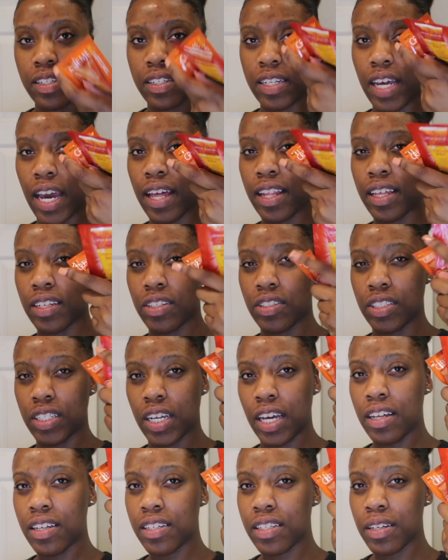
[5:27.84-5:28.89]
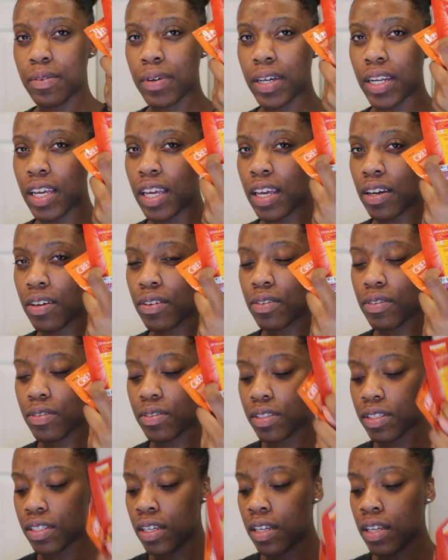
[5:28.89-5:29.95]
styling gels I'm going to
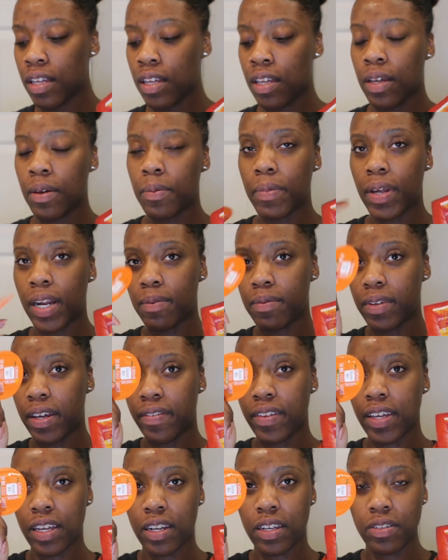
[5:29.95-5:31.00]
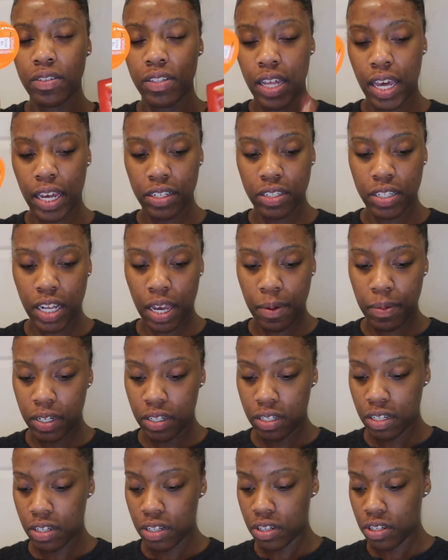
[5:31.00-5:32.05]
use but I'm definitely gonna use the edge tamer
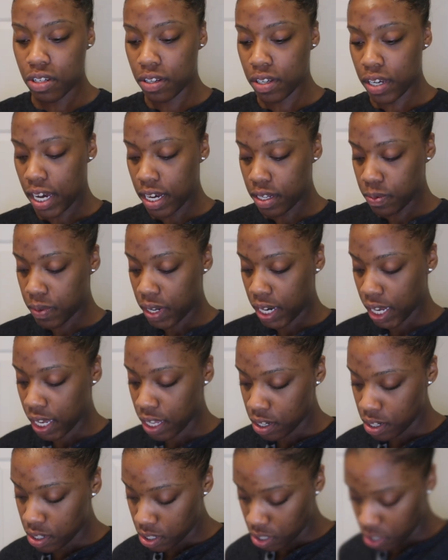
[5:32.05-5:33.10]
just to show you guys what it can